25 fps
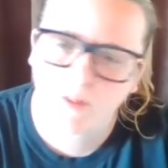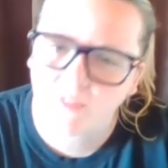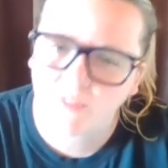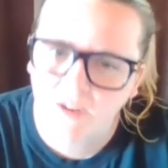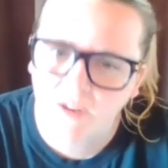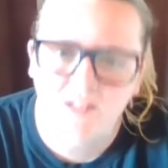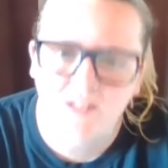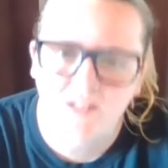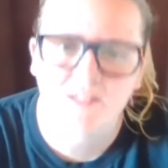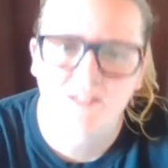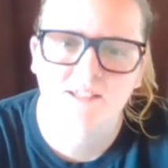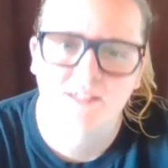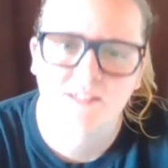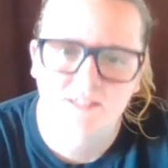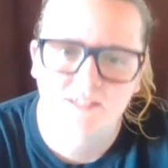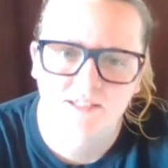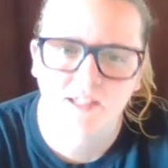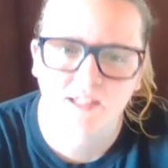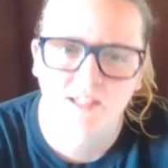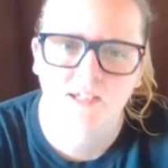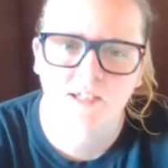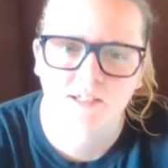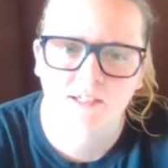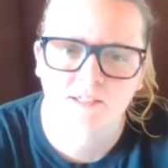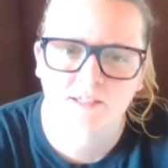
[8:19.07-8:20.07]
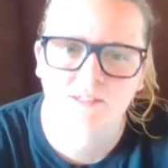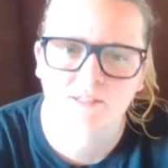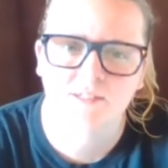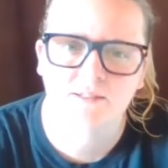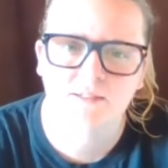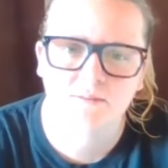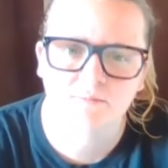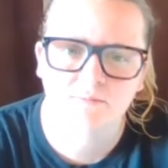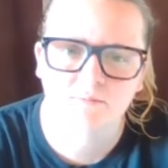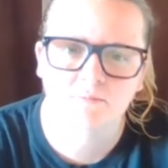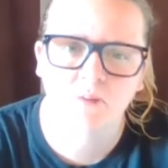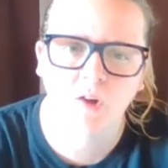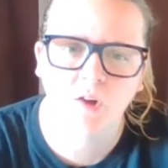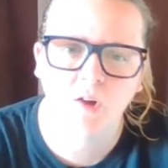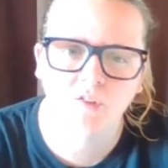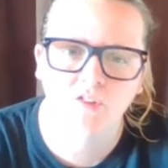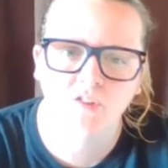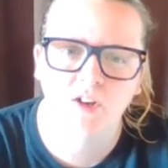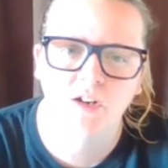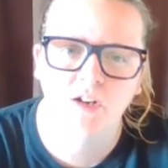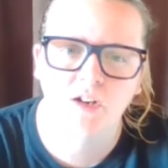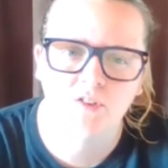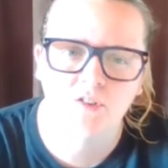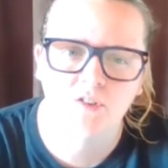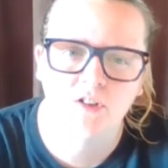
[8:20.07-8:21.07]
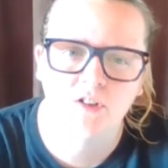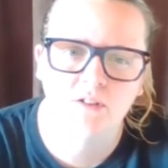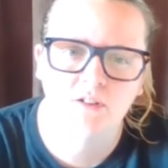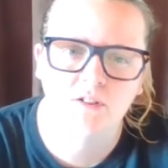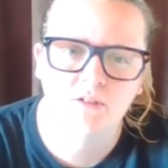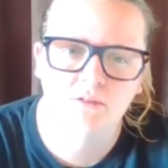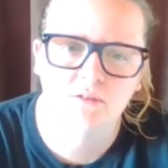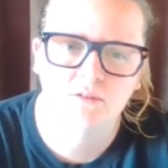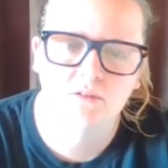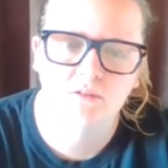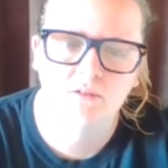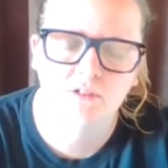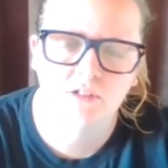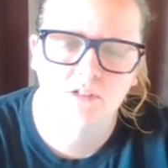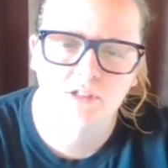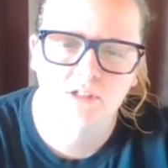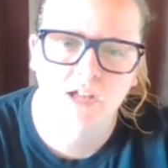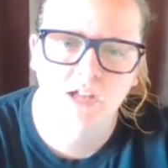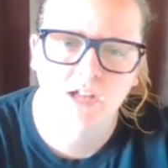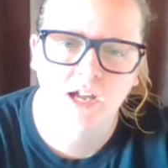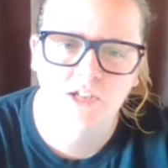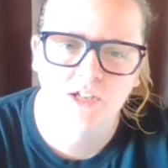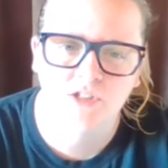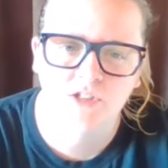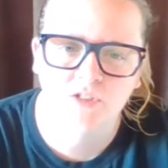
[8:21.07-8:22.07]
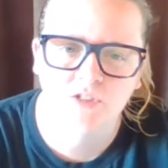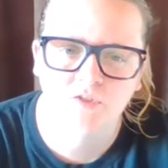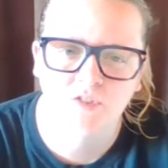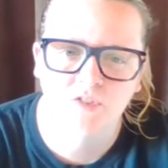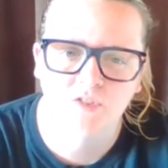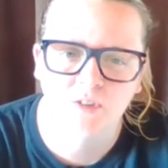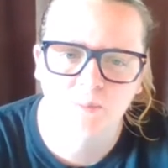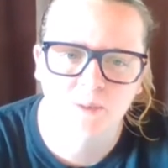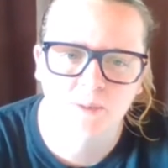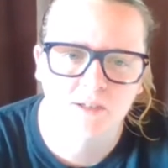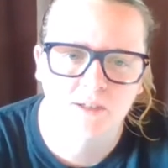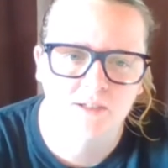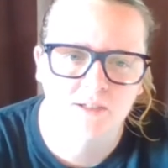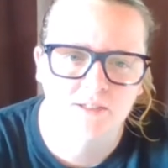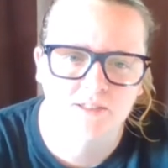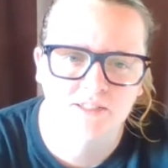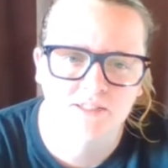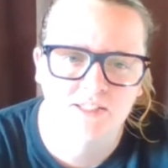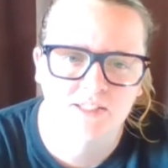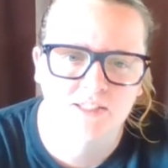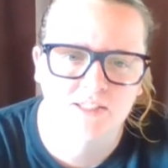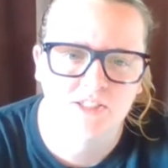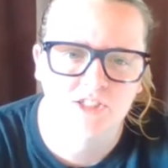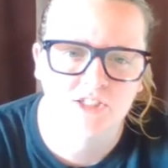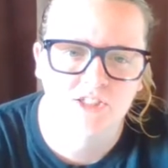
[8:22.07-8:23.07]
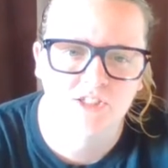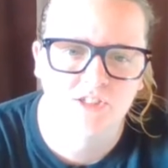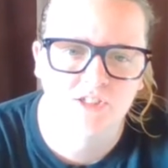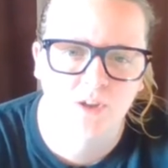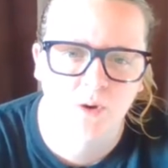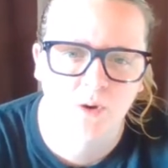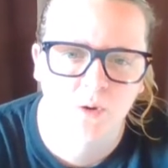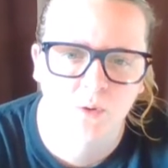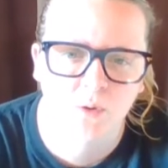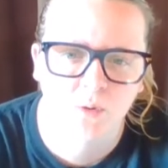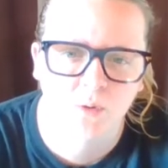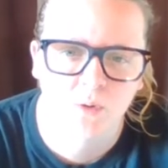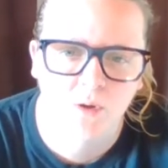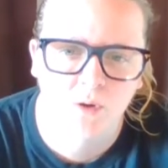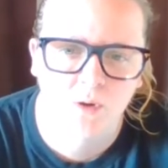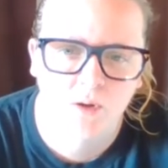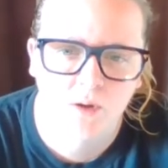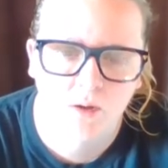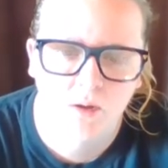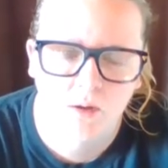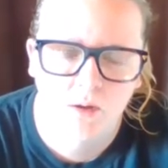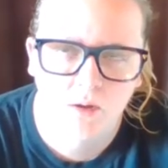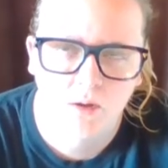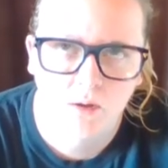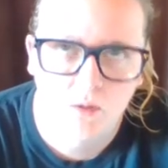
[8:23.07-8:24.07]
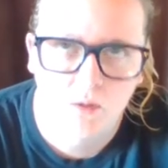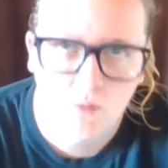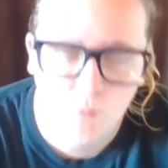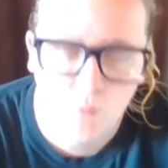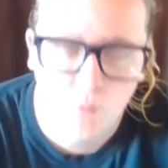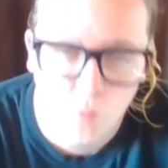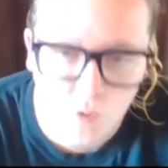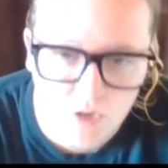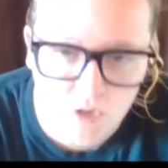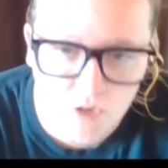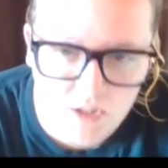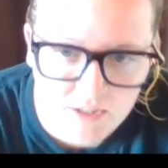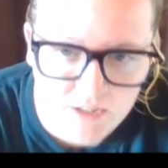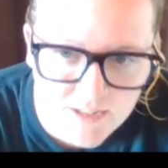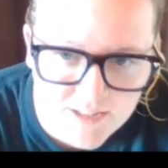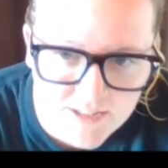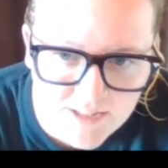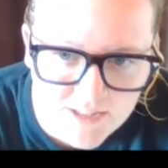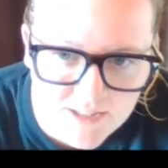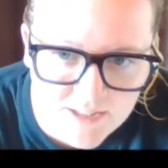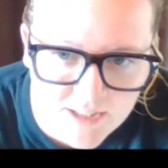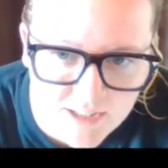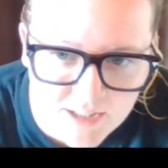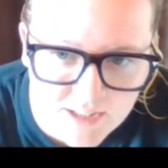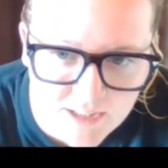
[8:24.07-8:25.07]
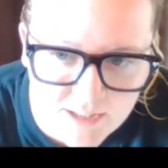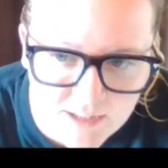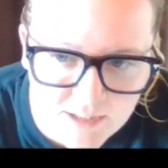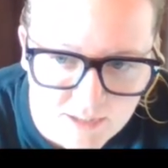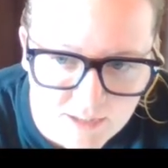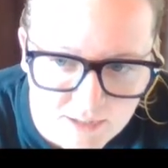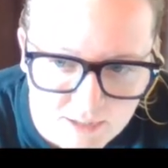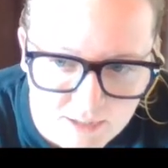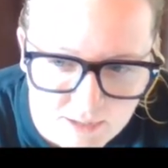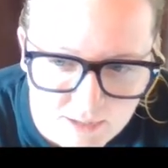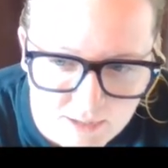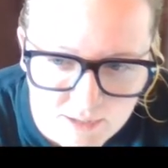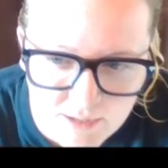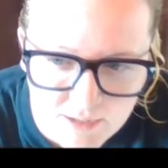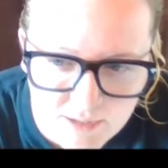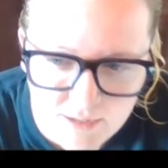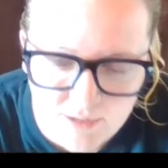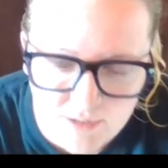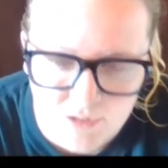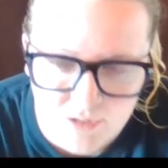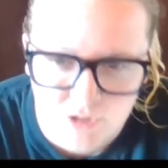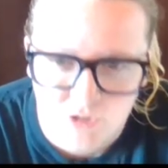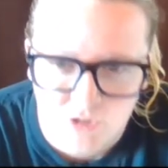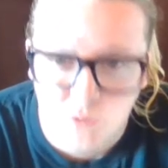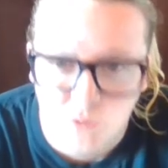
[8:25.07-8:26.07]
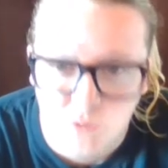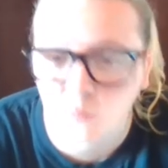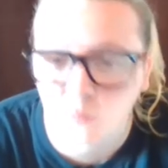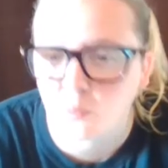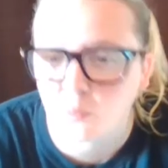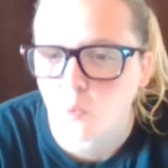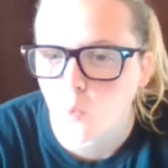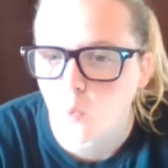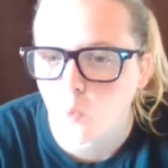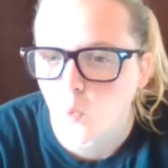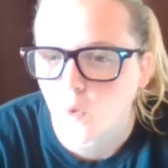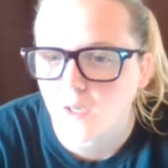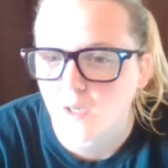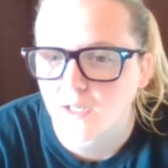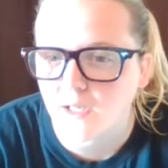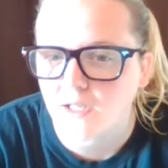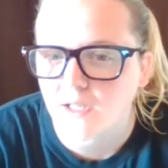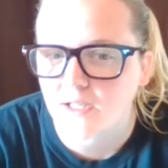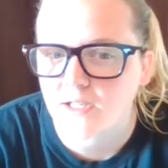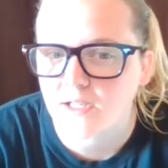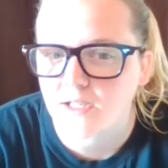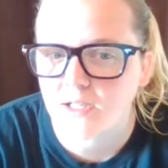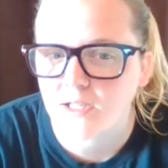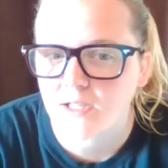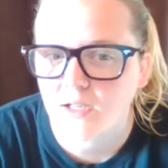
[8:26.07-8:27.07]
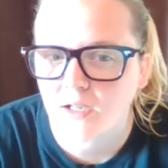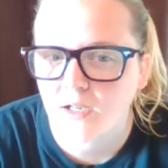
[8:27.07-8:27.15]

That is my favorite catastrophe, because it's so realistic to a point.